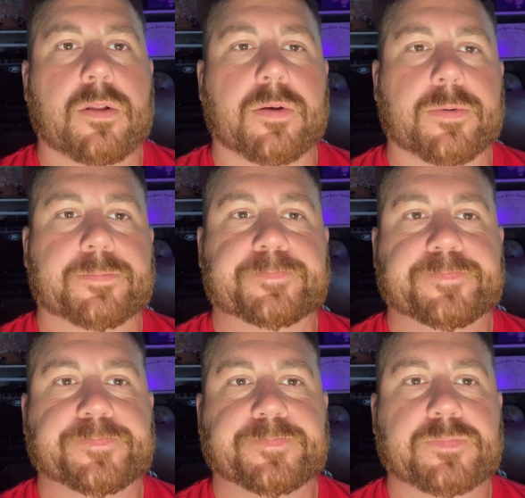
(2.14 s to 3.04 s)
Hello,
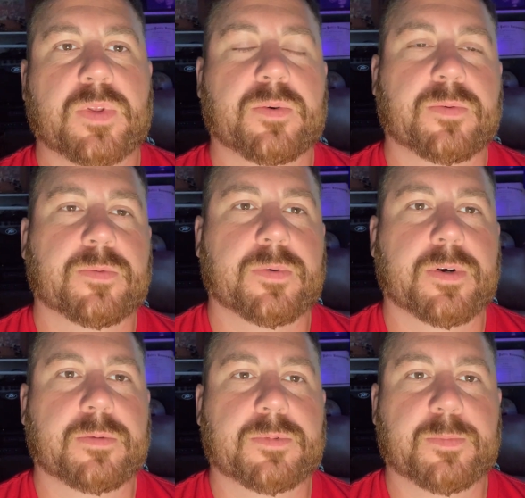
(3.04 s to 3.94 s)

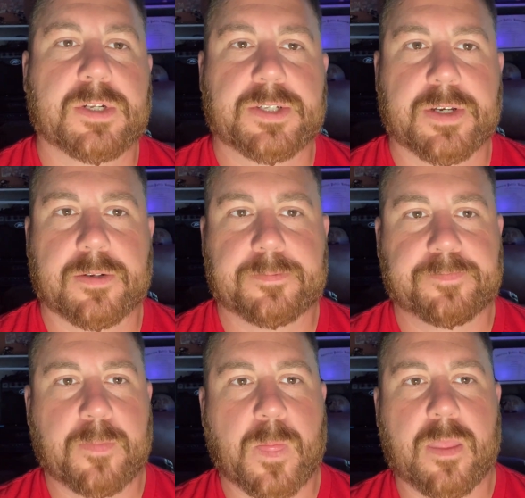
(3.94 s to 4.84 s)
welcome to my channel.
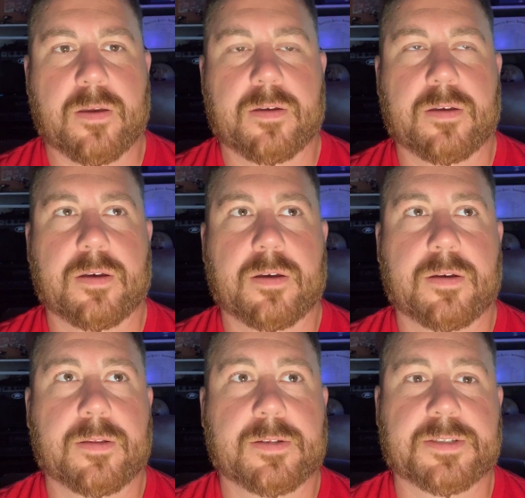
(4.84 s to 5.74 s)

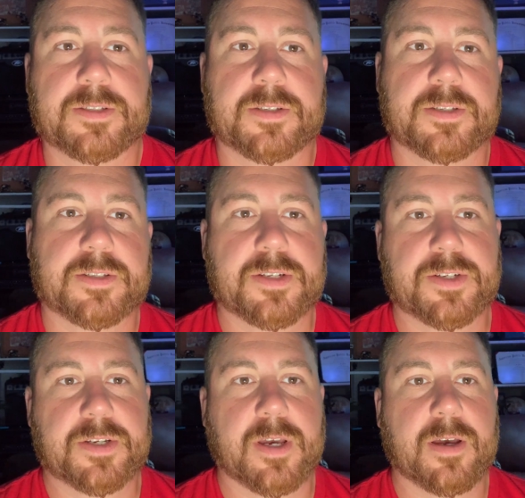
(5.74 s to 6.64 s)
This is the
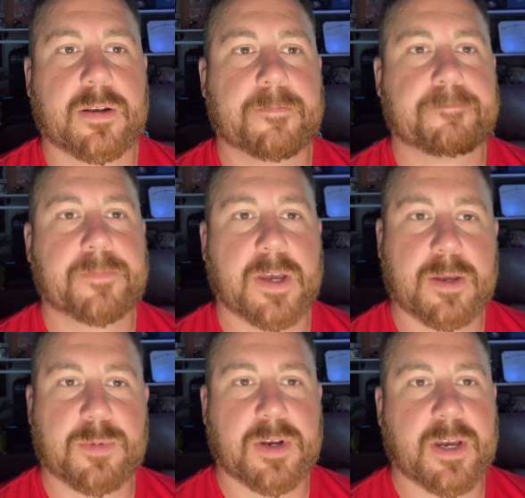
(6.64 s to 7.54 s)
Ascension Guide. I
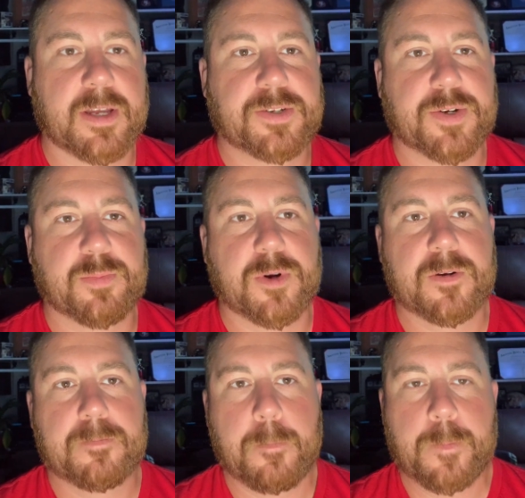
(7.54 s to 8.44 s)
am your guide, Joe Martin.